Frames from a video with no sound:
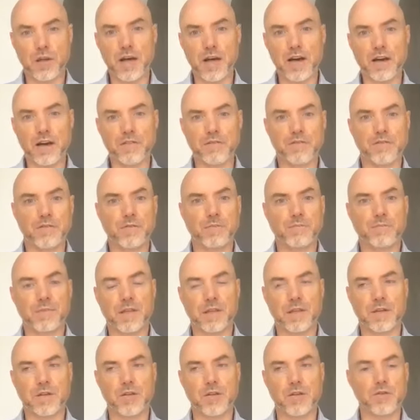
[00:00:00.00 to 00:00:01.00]
life,
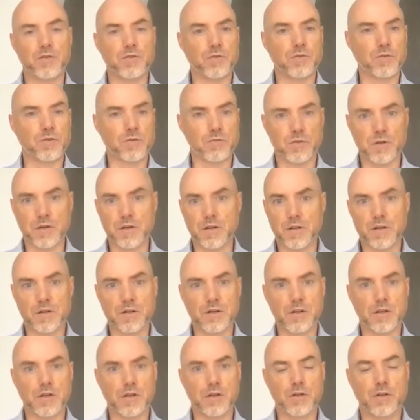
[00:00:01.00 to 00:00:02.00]
your new
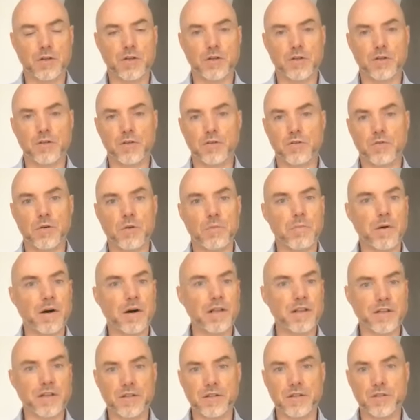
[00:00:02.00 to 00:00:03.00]
career, your new
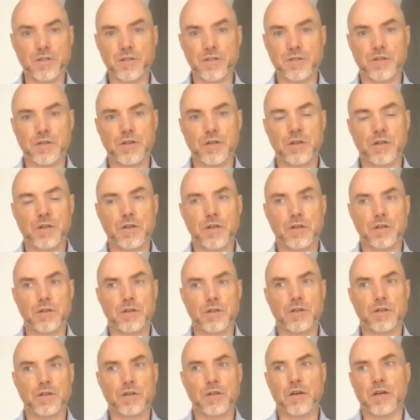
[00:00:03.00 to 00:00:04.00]
abundance,
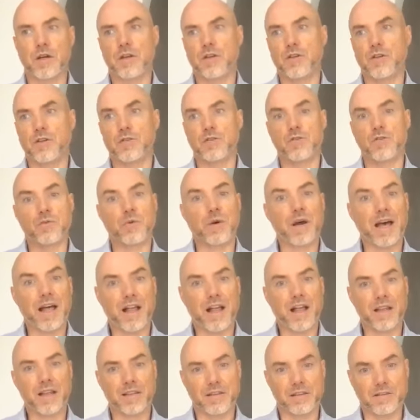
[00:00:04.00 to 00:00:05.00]
your new
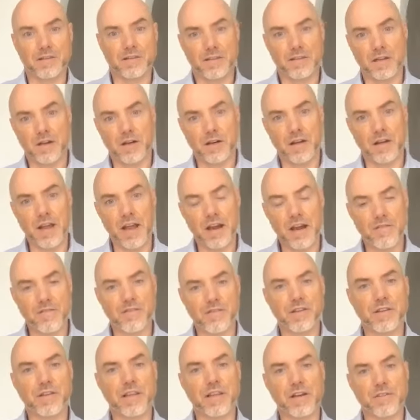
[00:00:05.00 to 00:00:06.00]
health on
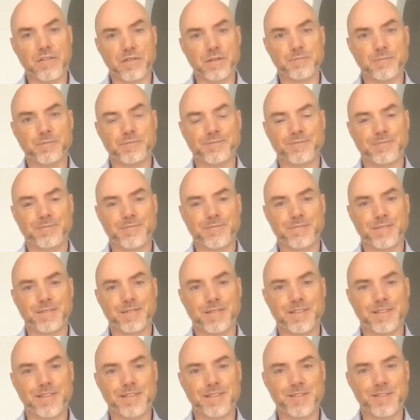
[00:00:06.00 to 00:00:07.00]
every level.
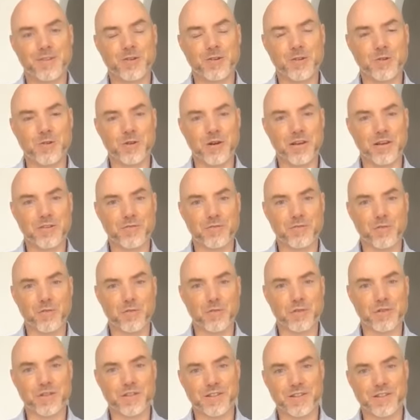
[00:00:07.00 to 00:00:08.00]
So I look
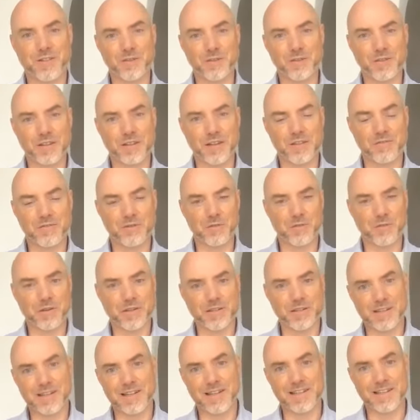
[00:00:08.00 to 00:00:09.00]
forward to seeing you there if it
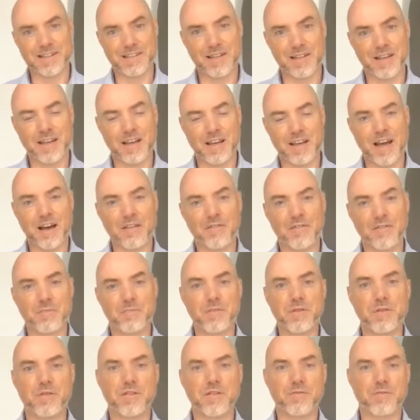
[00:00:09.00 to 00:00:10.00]
resonates. Have a
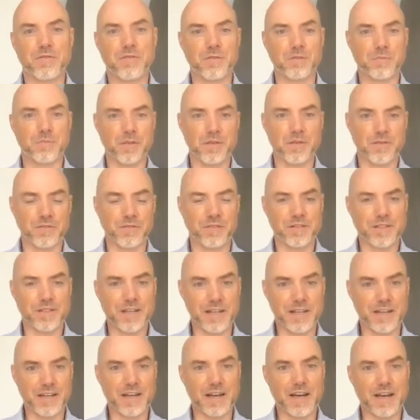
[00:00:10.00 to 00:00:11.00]
beautiful, beautiful
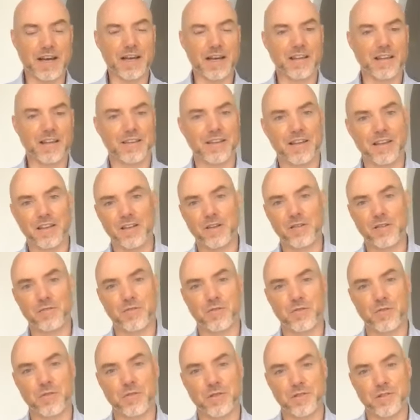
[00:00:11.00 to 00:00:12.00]
day, and thank you
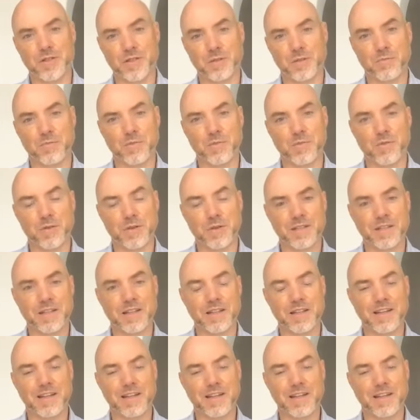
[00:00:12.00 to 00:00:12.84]
for all the support.